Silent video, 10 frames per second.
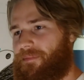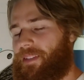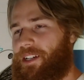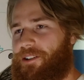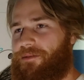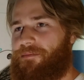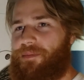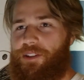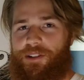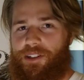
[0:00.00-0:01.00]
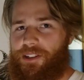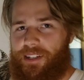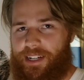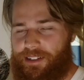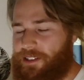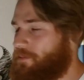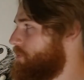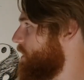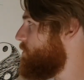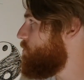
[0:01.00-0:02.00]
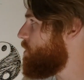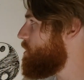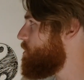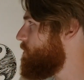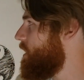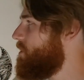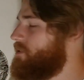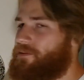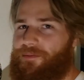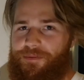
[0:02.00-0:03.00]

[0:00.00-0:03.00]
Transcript: you can just spin words around